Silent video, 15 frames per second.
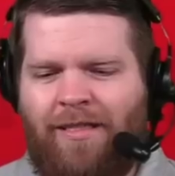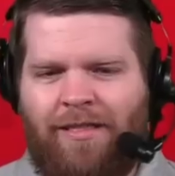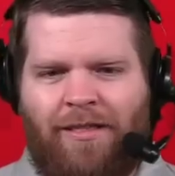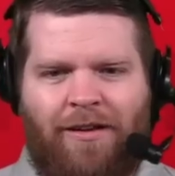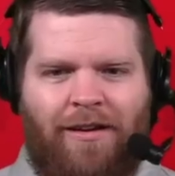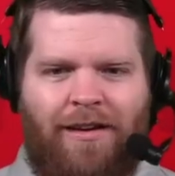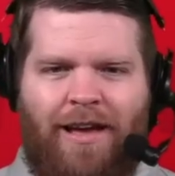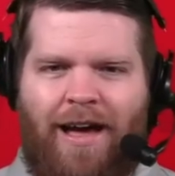
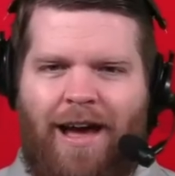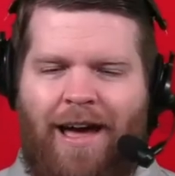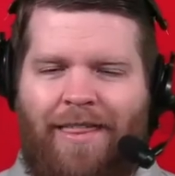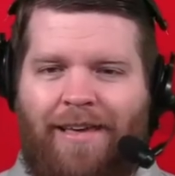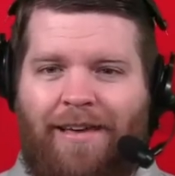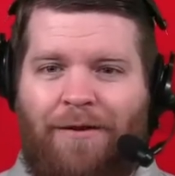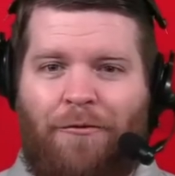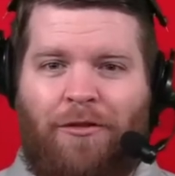Look, I
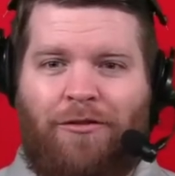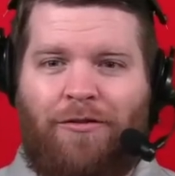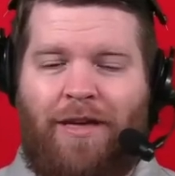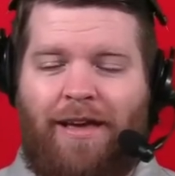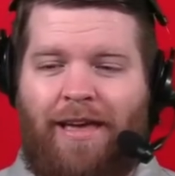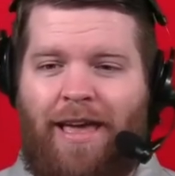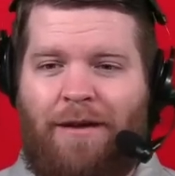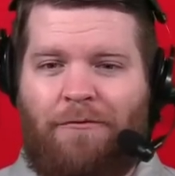think he went through
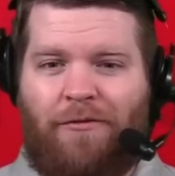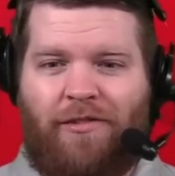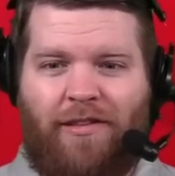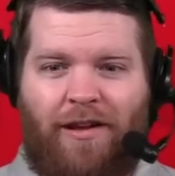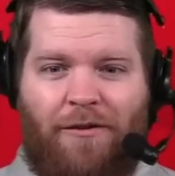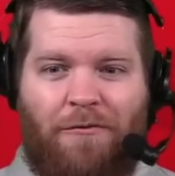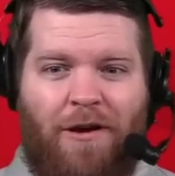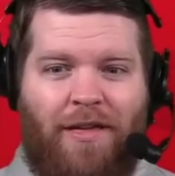that game and was
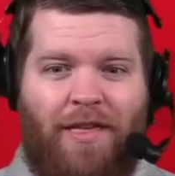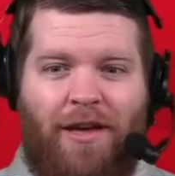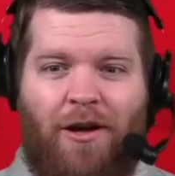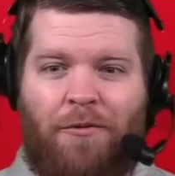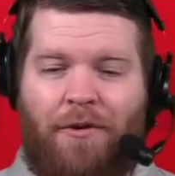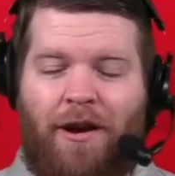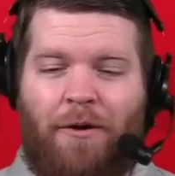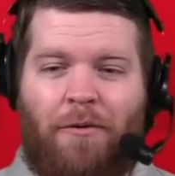like, why the
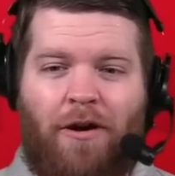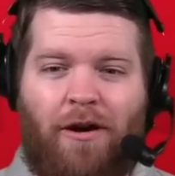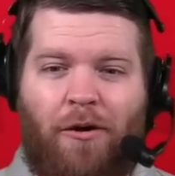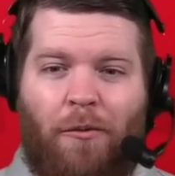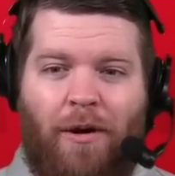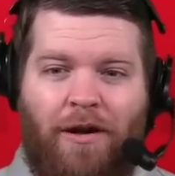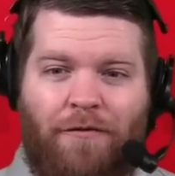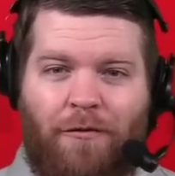hell would I walk
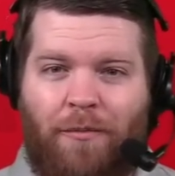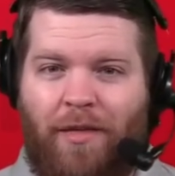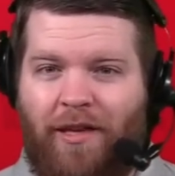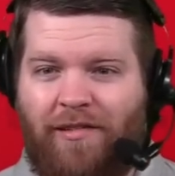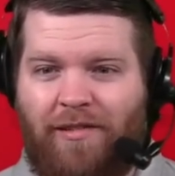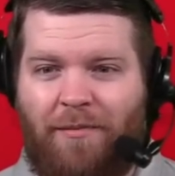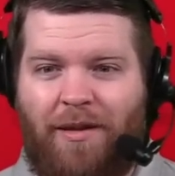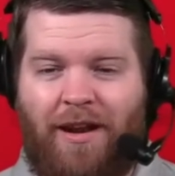away from
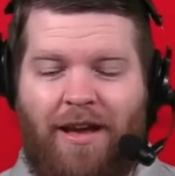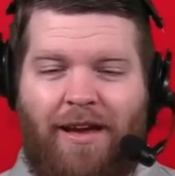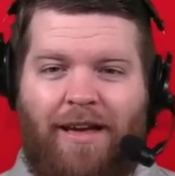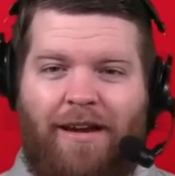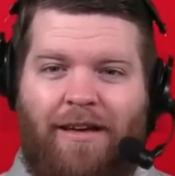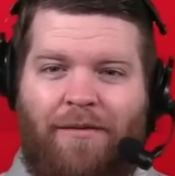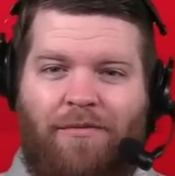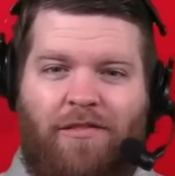this? I mean, I
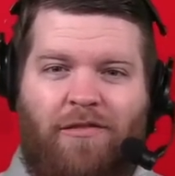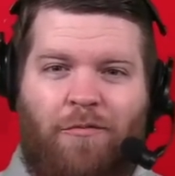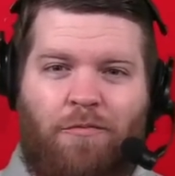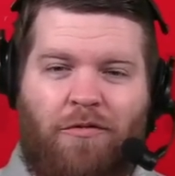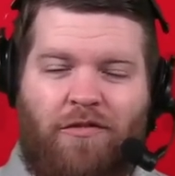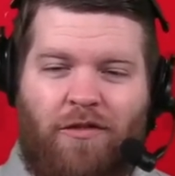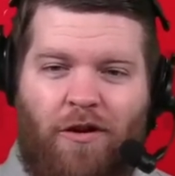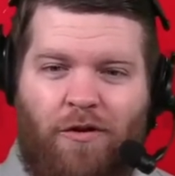got a
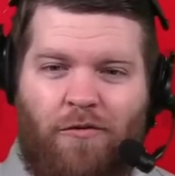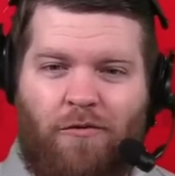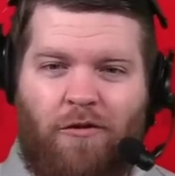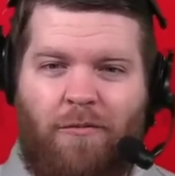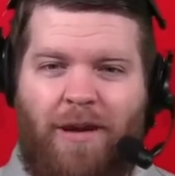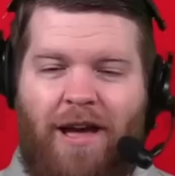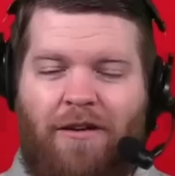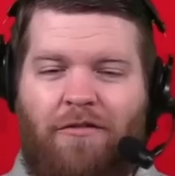superstar
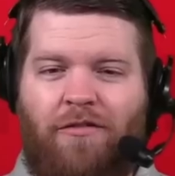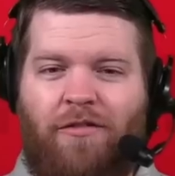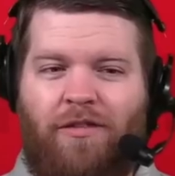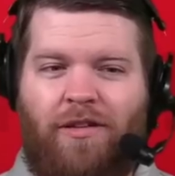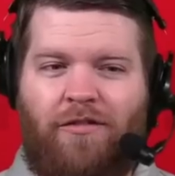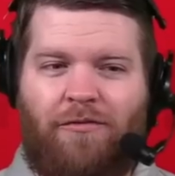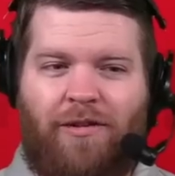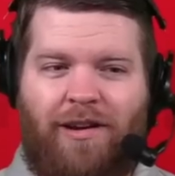quarterback who's
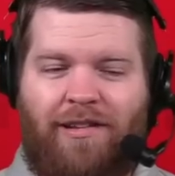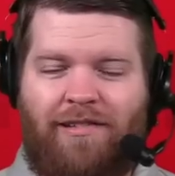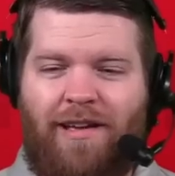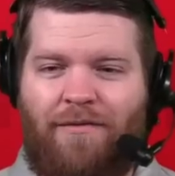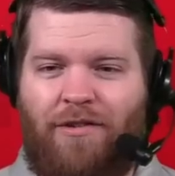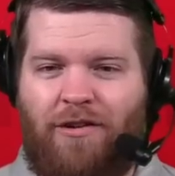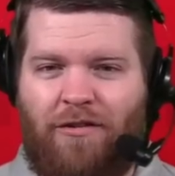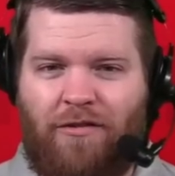only
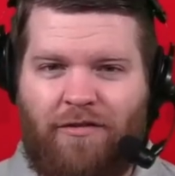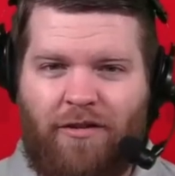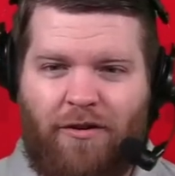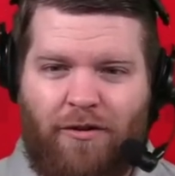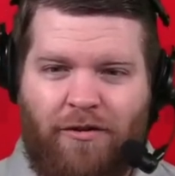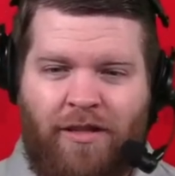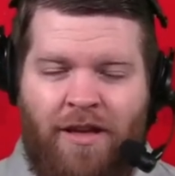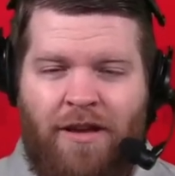27 years
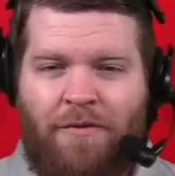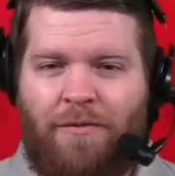old.